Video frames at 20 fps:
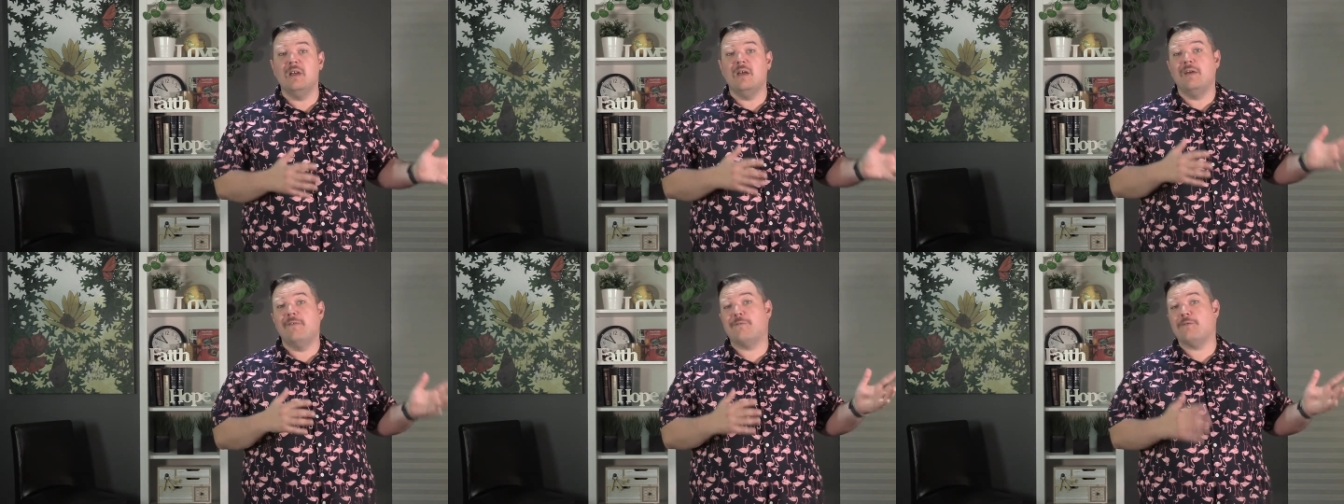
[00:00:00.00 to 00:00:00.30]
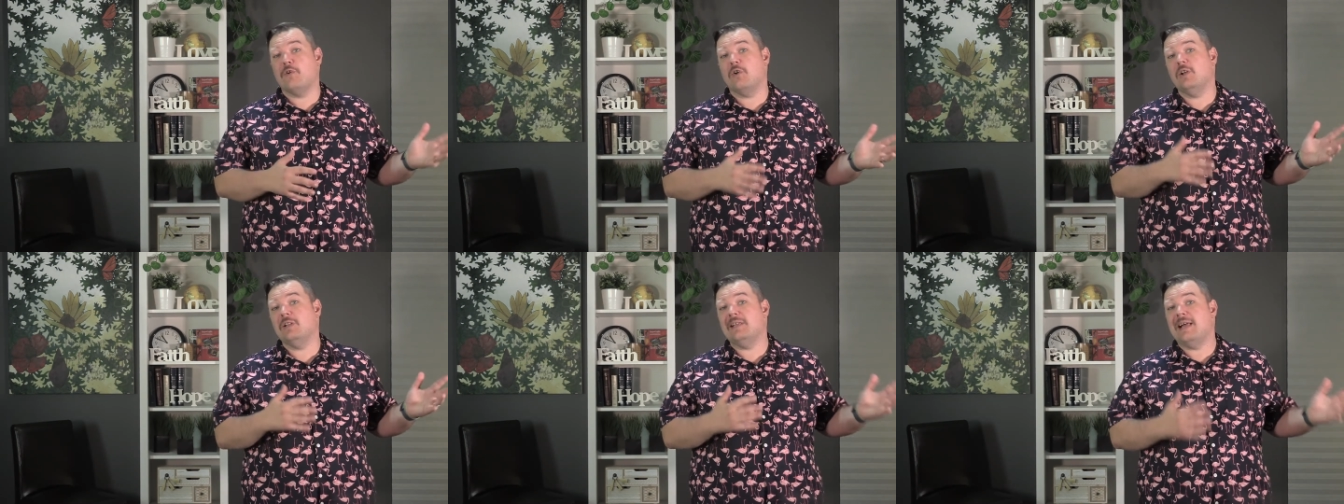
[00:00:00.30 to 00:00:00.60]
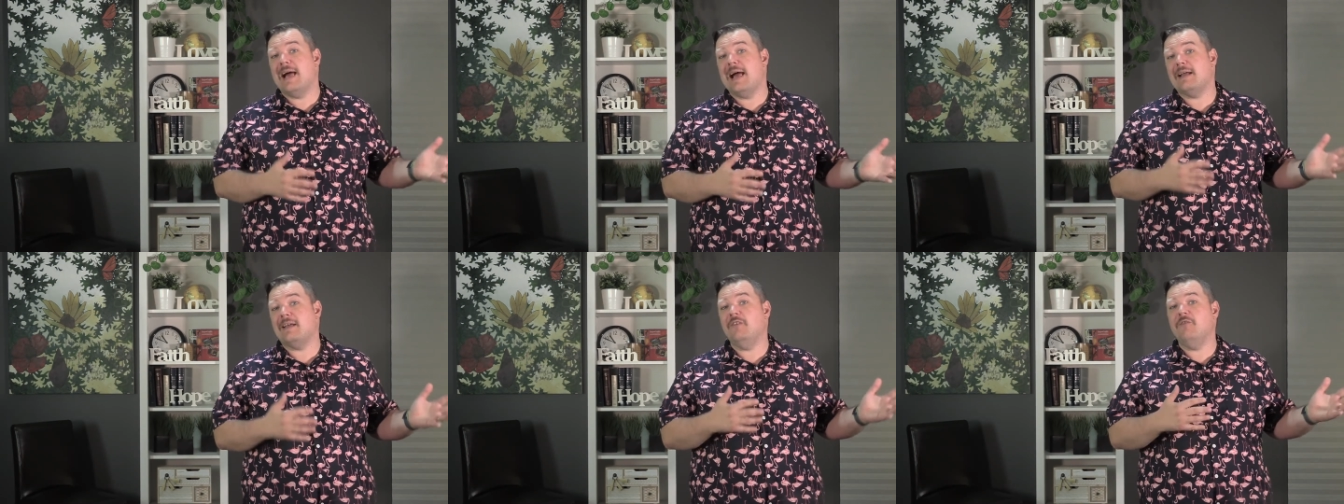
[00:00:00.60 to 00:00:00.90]
for a
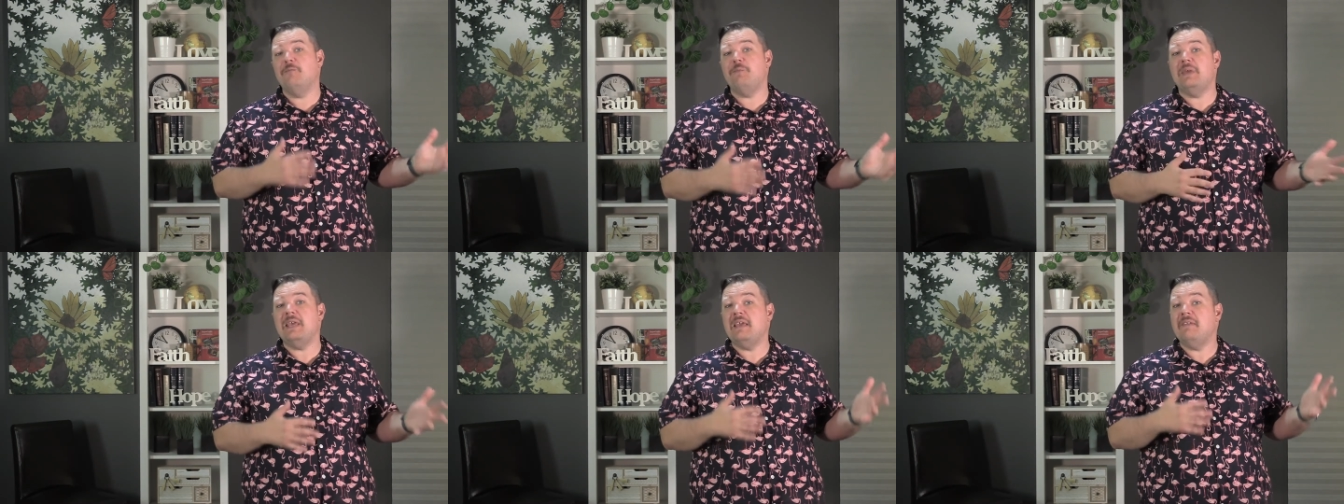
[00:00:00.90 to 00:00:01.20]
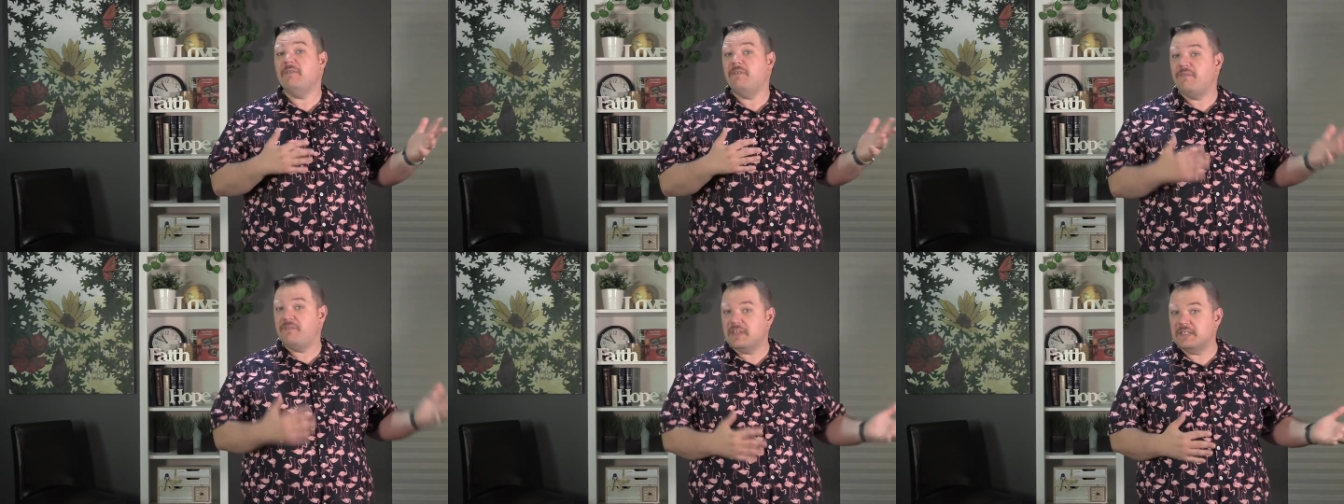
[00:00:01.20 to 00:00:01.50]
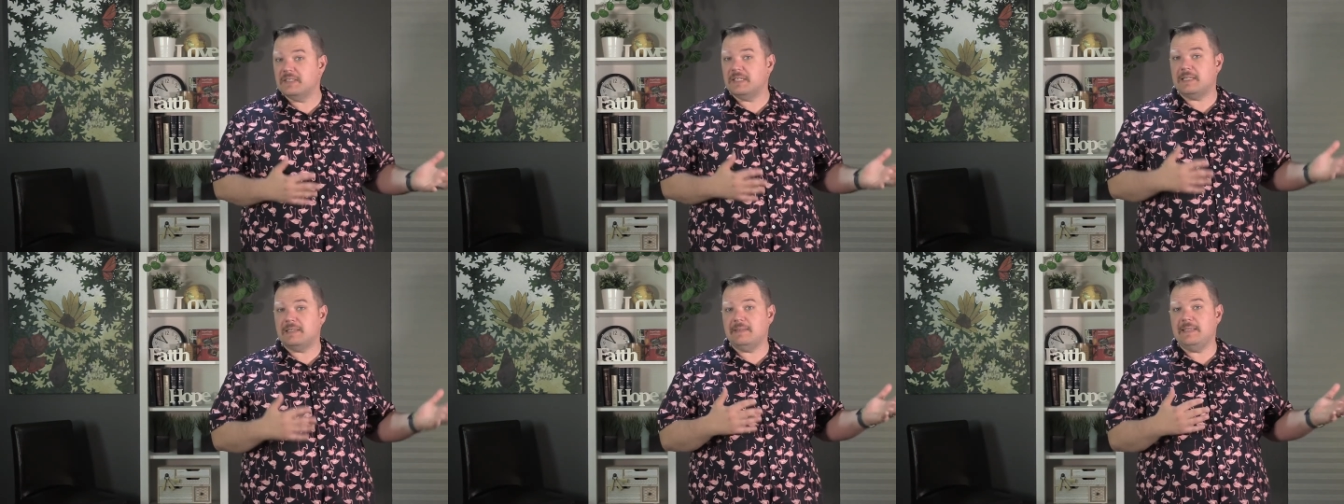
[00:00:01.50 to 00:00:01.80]
lack of being
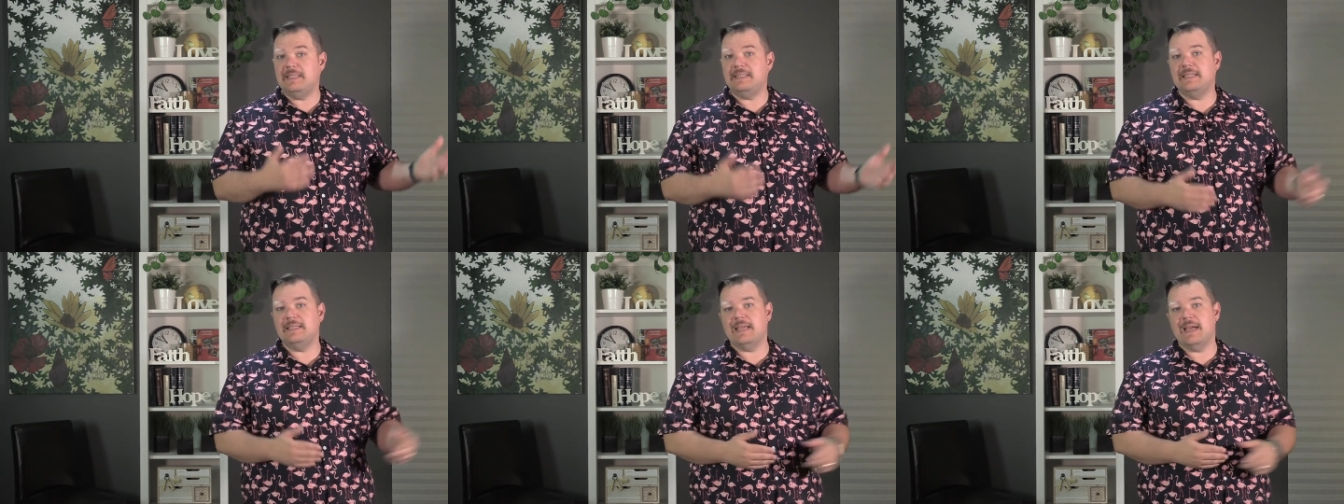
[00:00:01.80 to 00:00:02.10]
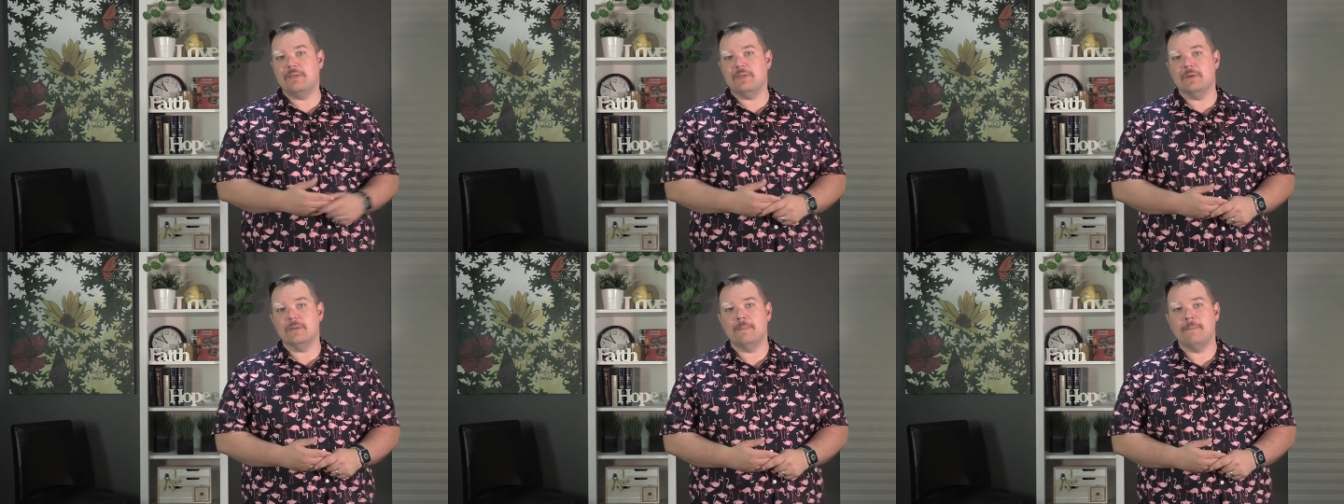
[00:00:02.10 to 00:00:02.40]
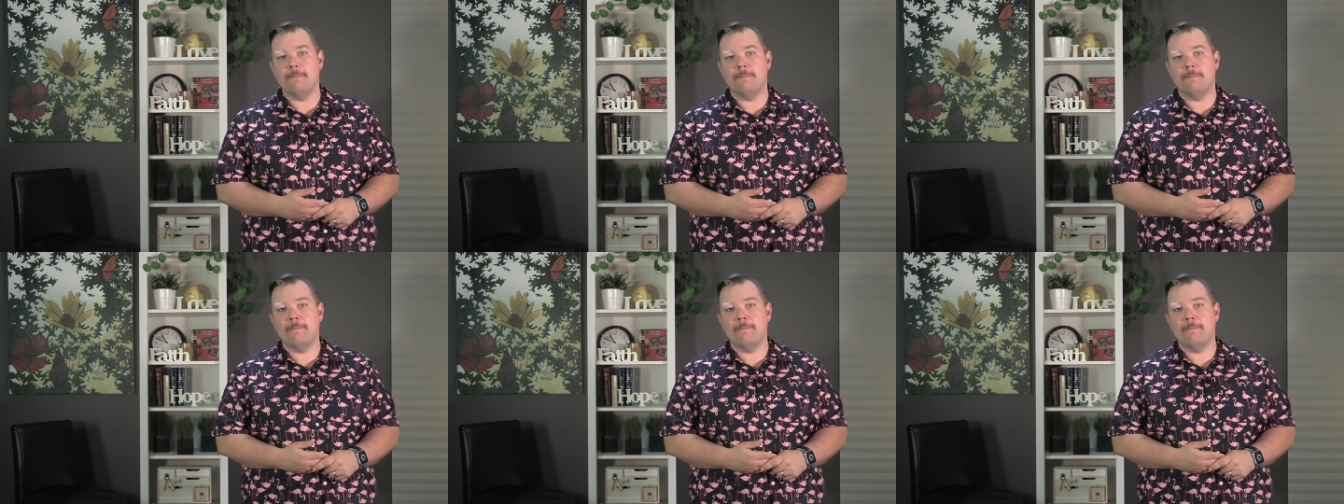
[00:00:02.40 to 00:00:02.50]
physically together.